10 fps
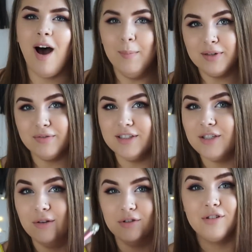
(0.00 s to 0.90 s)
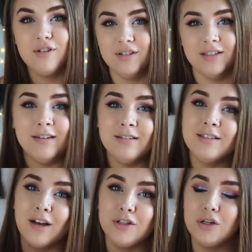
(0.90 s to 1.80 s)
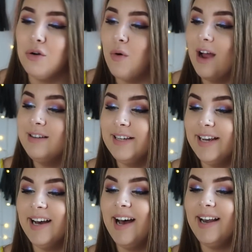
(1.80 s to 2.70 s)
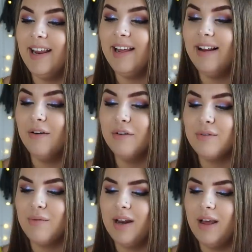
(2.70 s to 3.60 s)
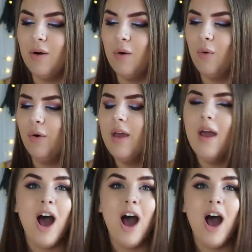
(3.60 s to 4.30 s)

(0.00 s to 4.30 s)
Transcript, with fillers: I'm giving it two just because it's such a cool idea and it looks really cool.